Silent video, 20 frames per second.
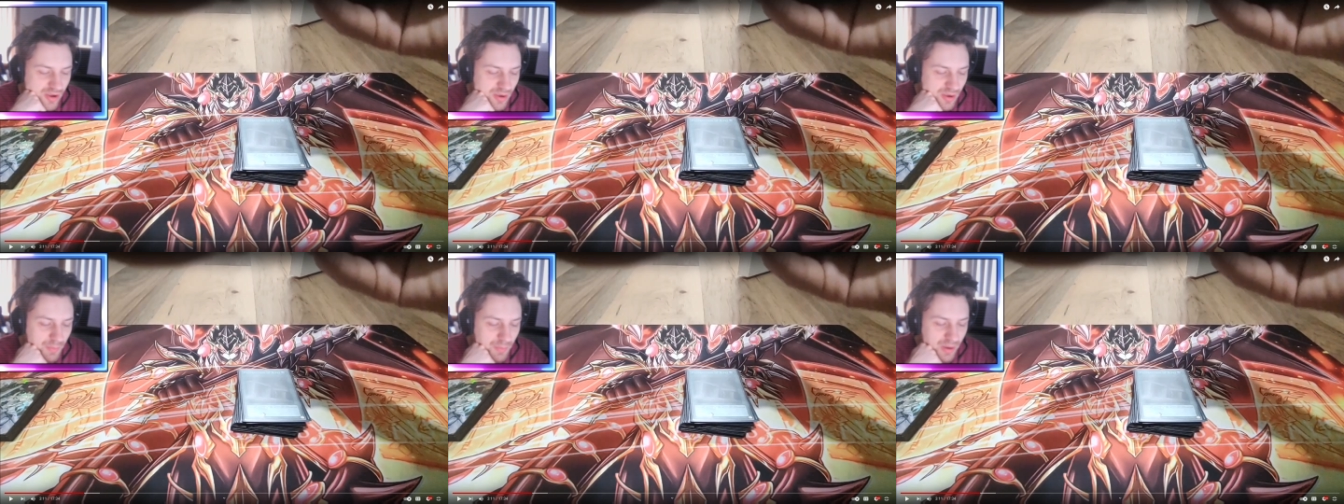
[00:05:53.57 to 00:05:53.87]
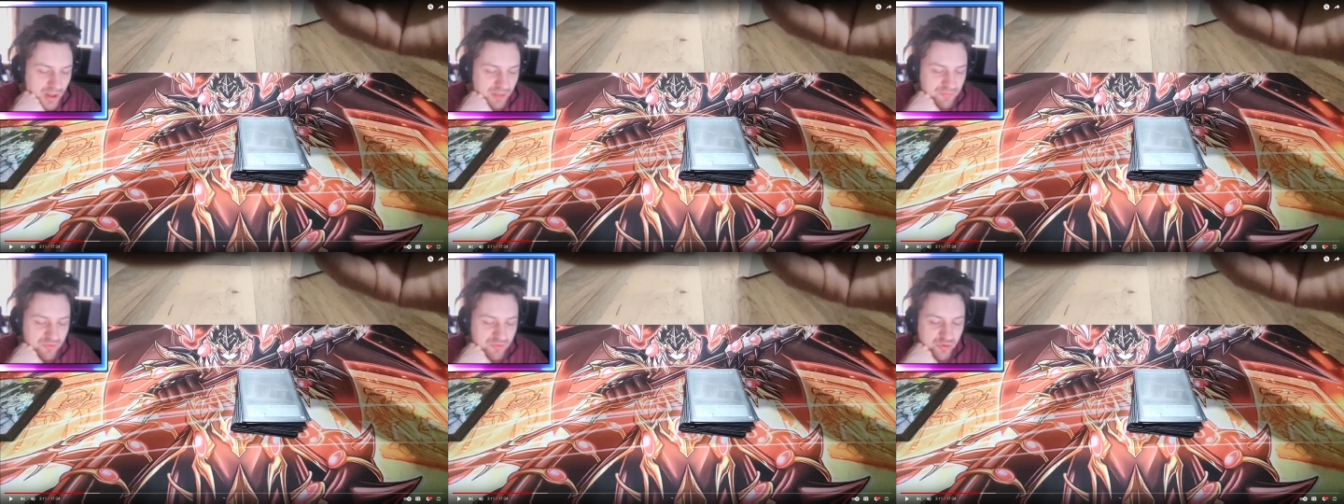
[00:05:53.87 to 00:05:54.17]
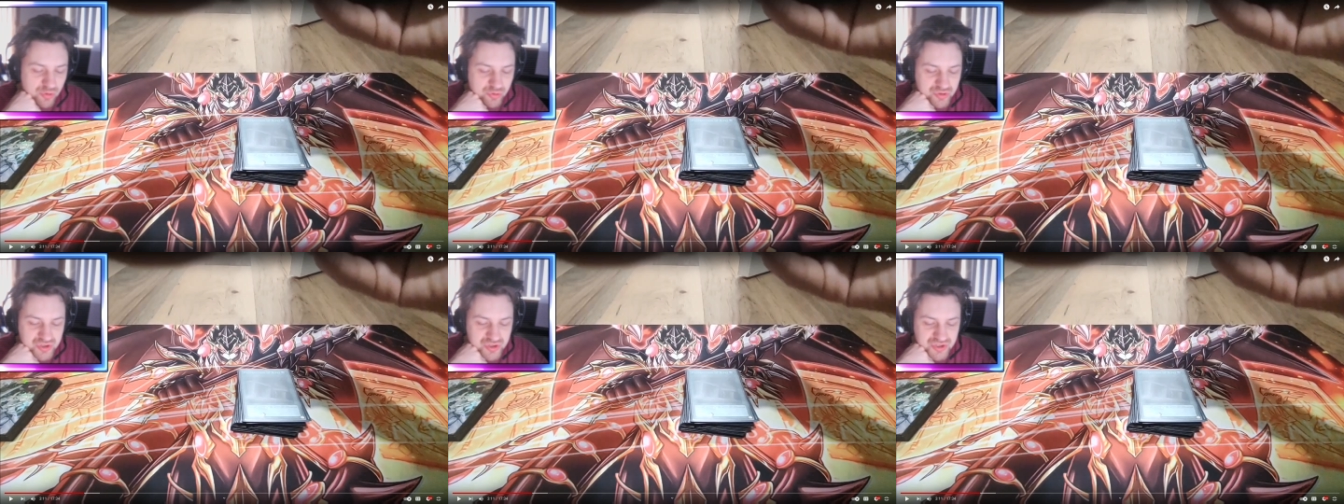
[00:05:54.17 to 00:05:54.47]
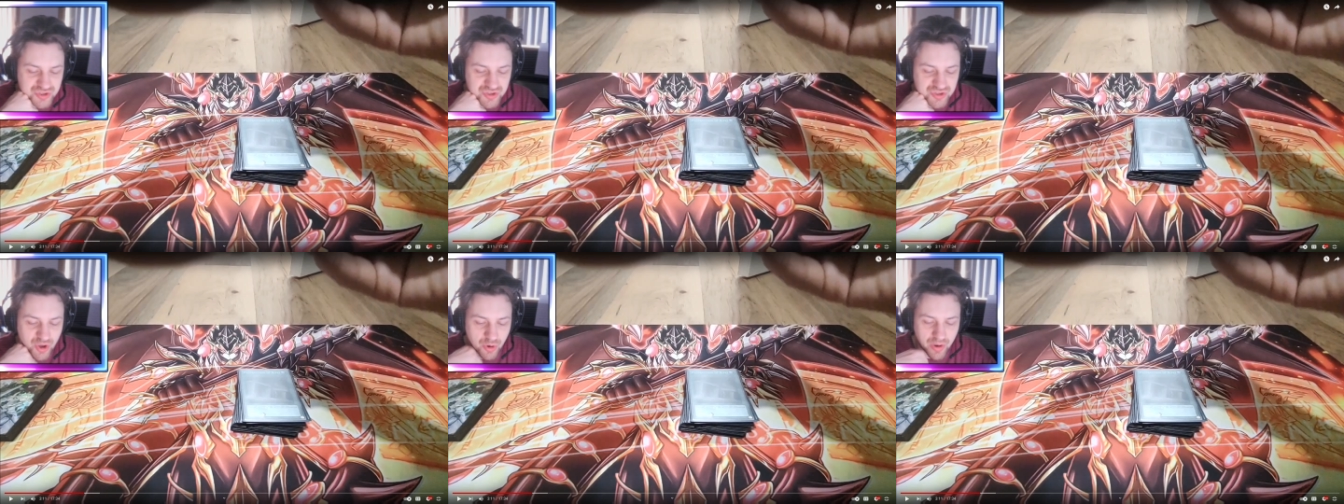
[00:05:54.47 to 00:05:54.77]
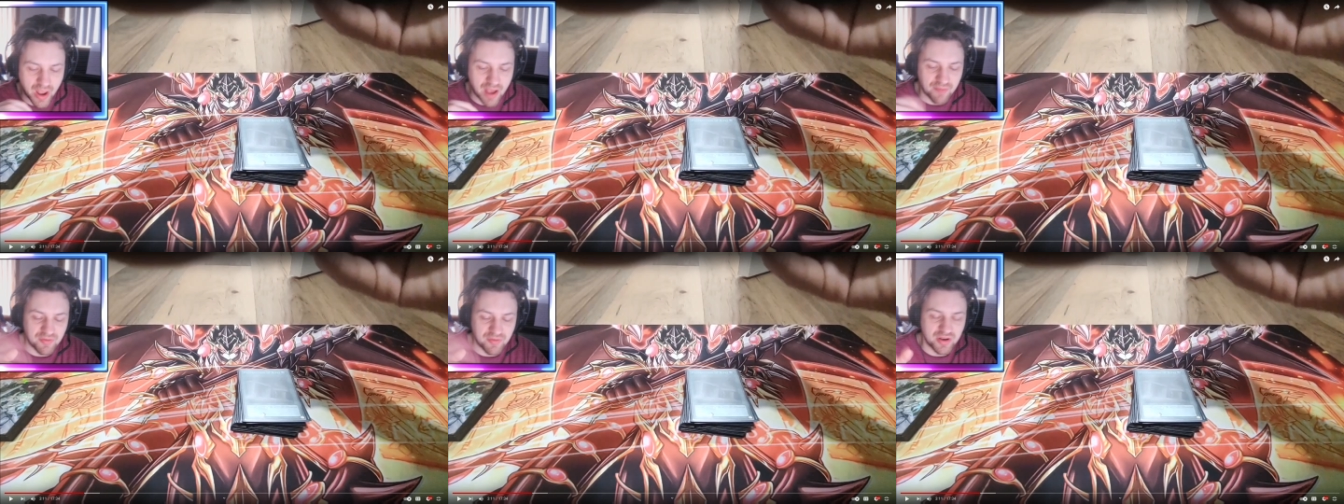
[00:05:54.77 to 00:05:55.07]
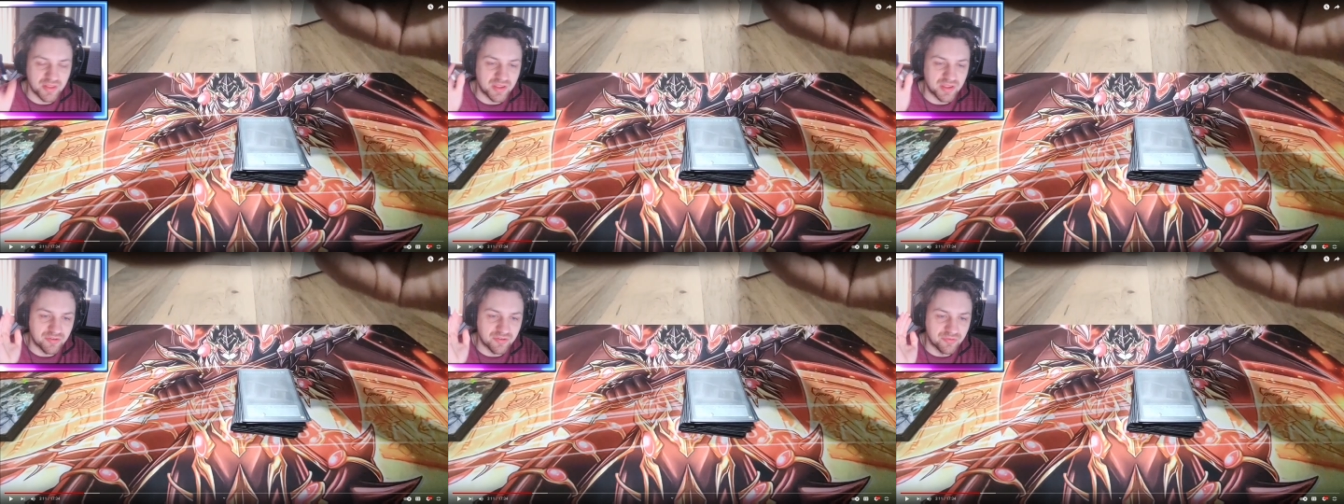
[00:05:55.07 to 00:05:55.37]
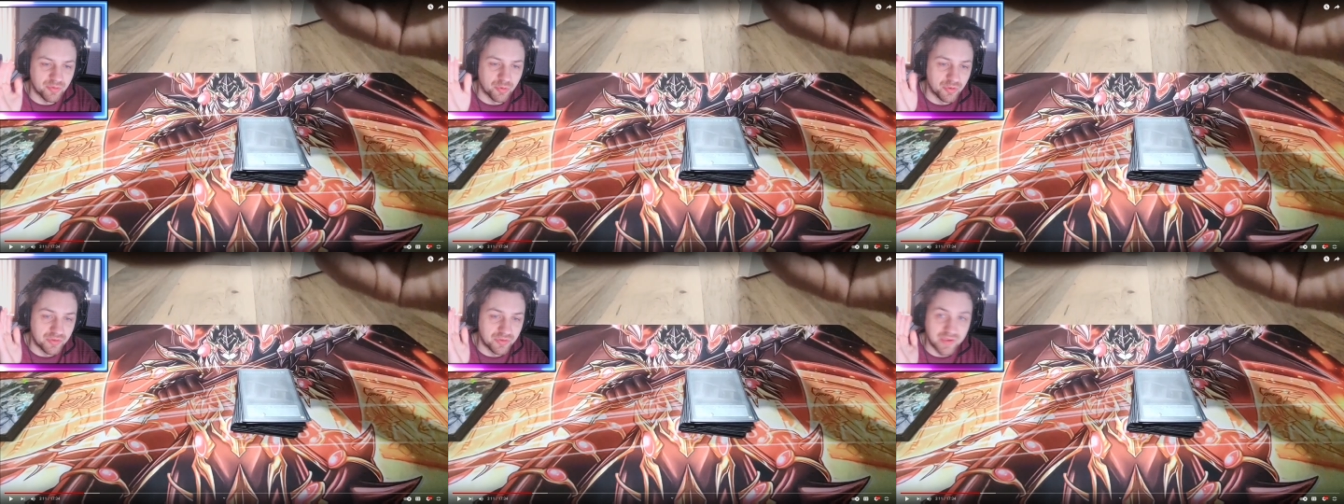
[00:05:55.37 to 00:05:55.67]
But if you just don't have anything to
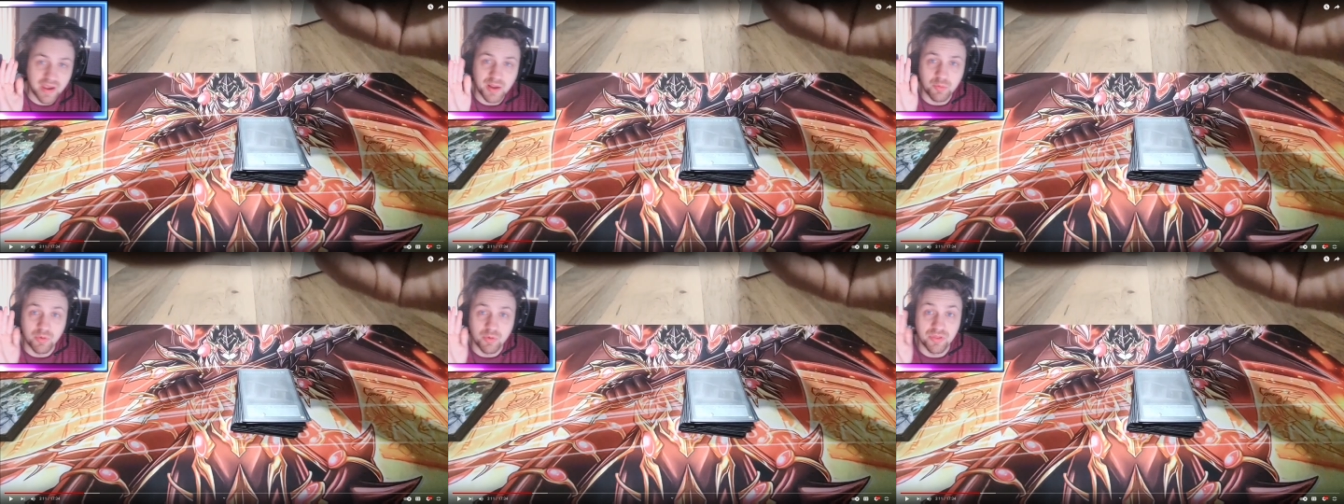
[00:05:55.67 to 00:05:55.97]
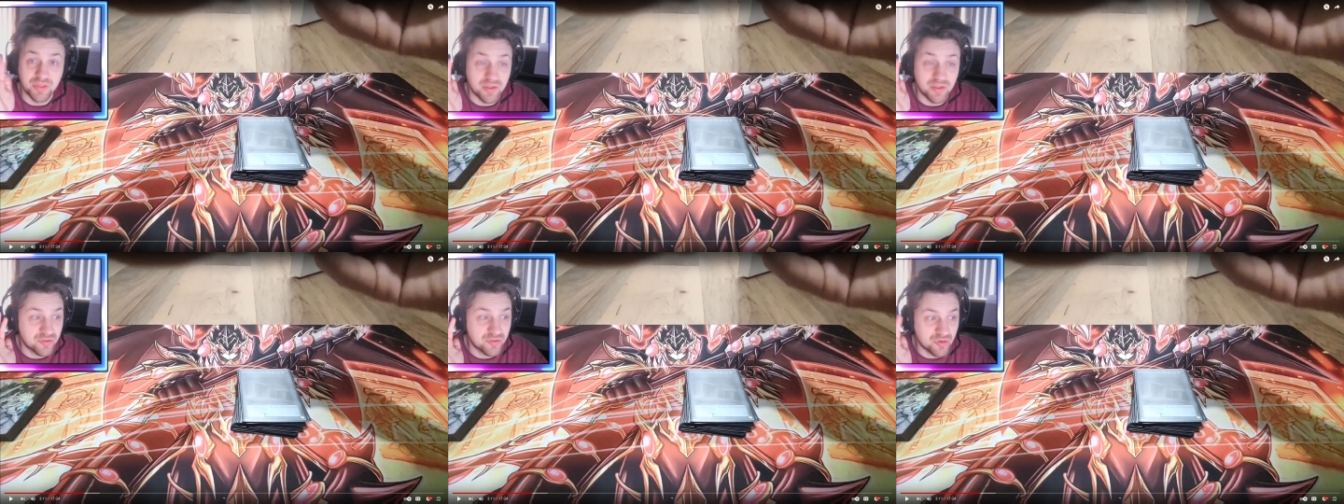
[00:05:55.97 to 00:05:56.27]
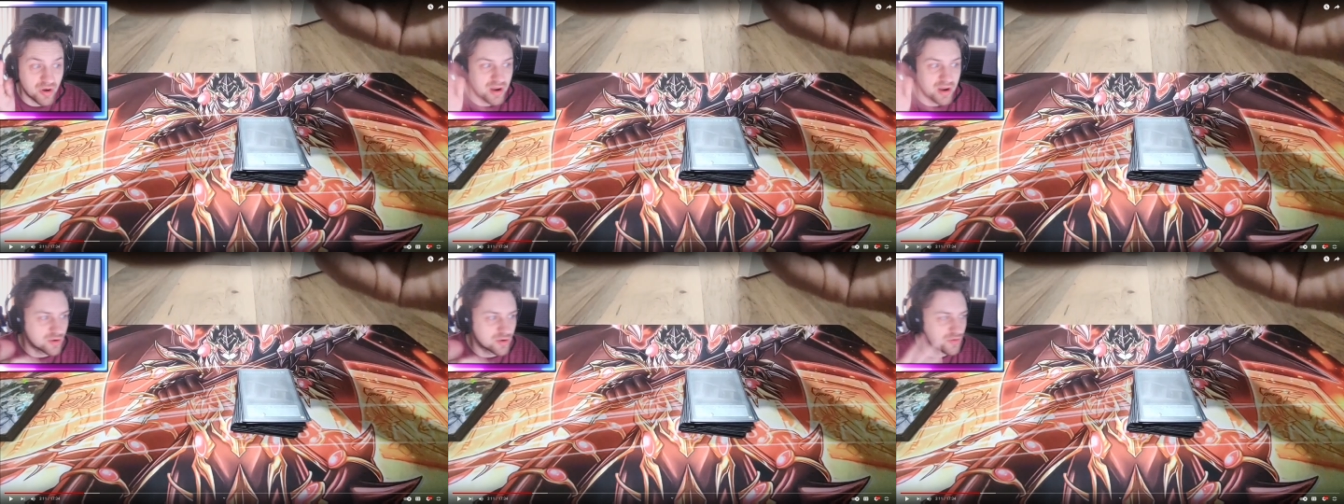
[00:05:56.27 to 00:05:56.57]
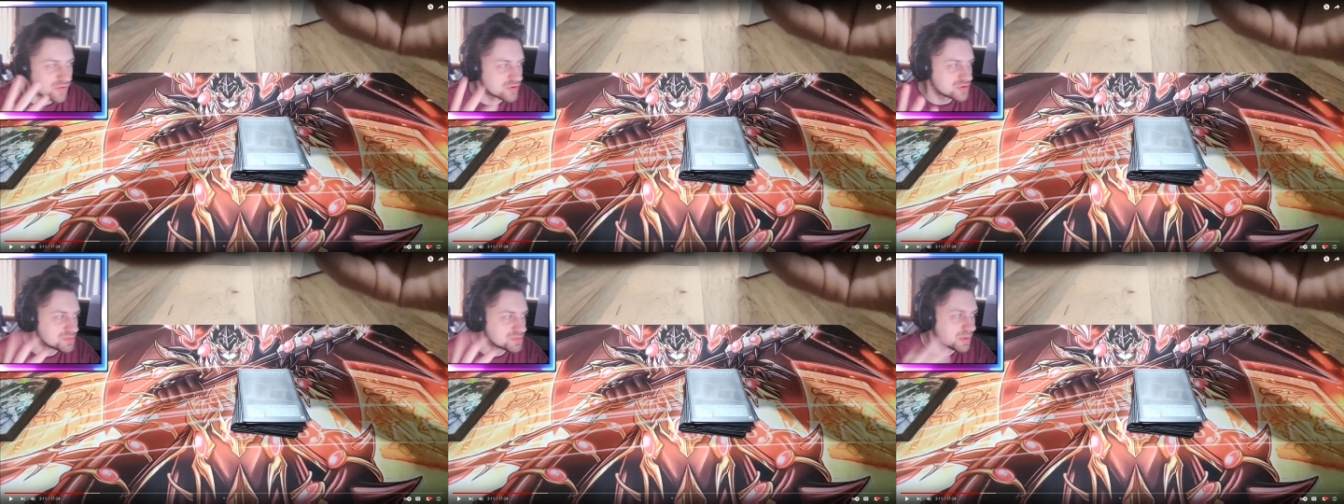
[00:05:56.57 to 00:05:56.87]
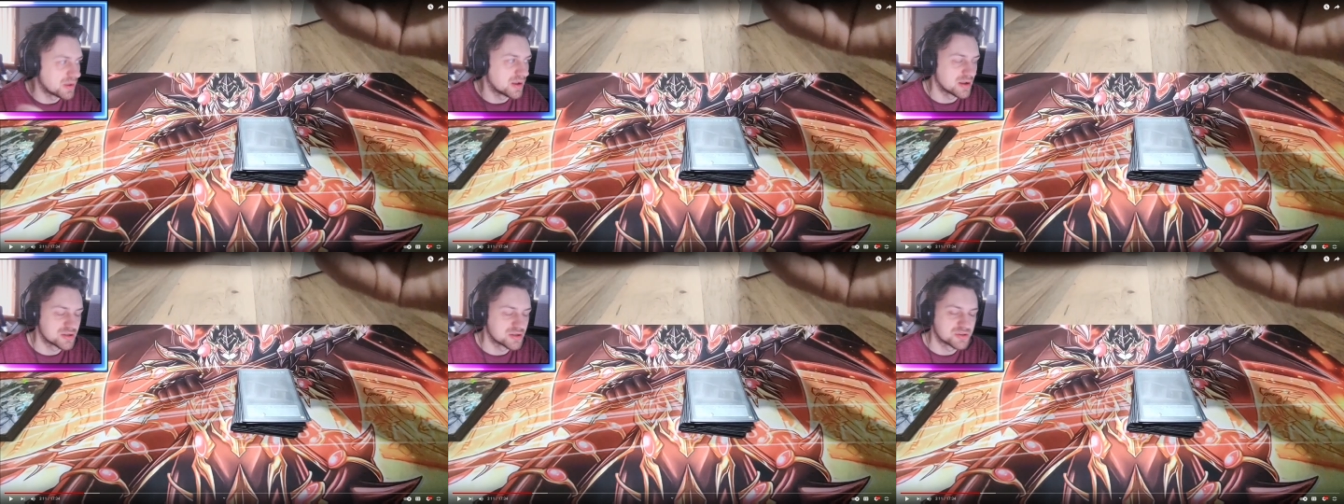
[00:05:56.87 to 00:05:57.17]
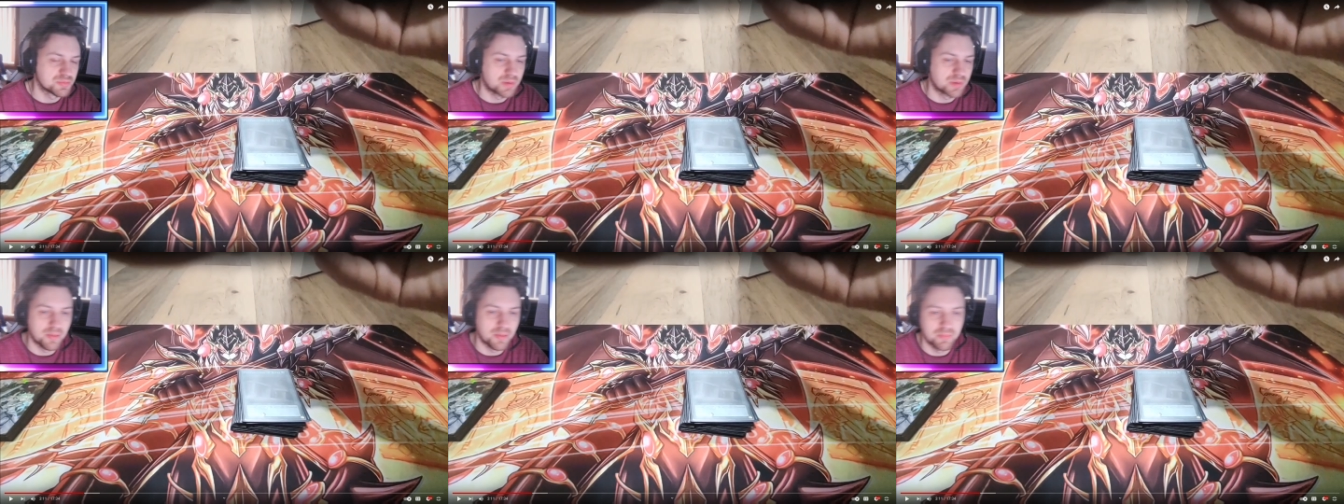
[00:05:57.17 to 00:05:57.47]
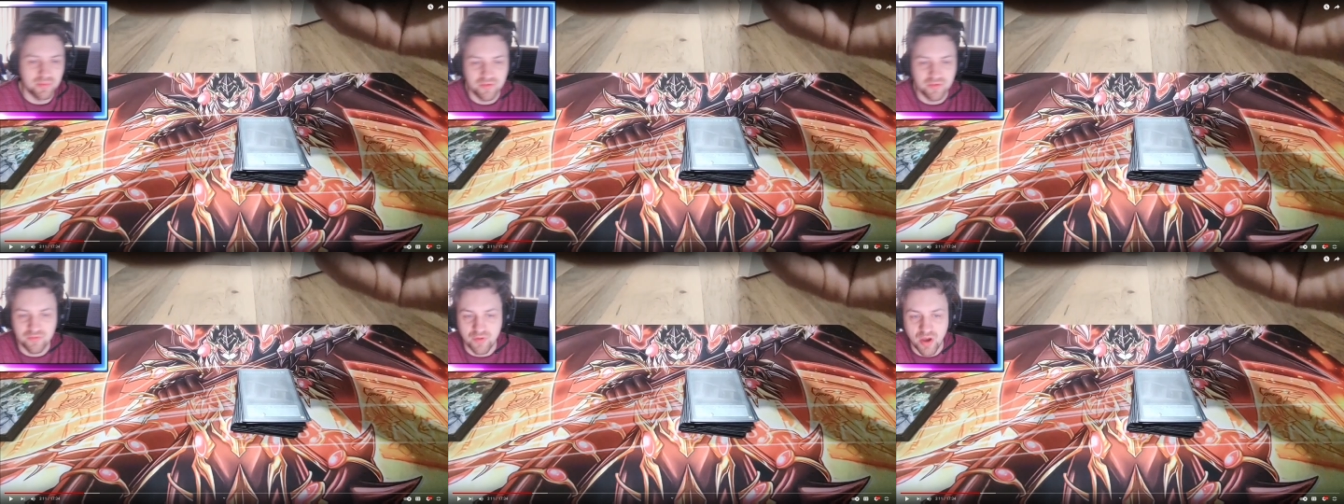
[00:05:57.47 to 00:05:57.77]
fill the deck with, it's great because you just play an extra prep.
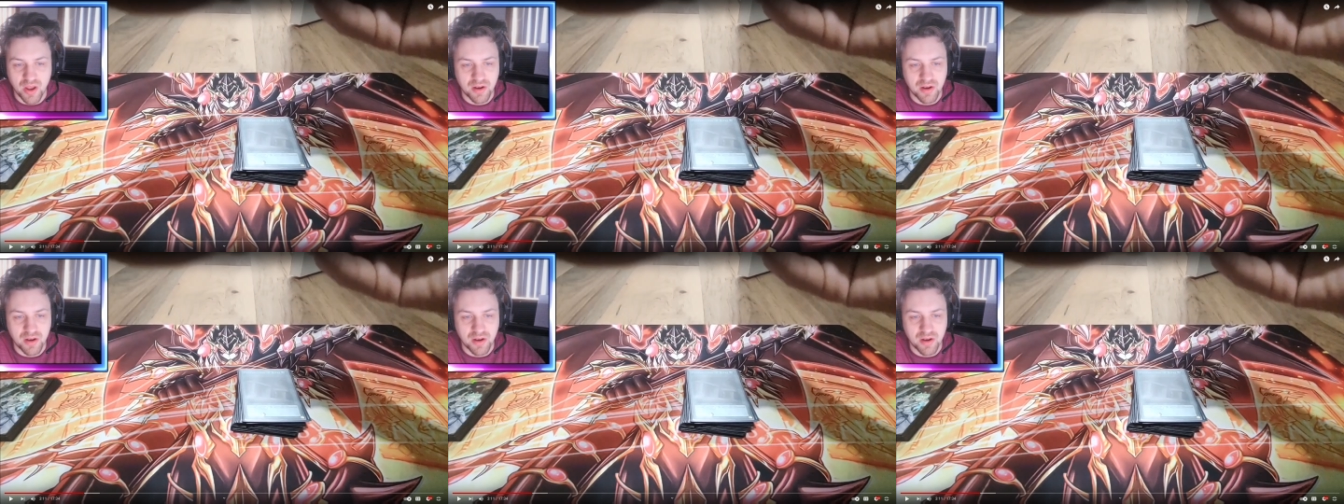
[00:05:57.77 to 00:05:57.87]
It's fine.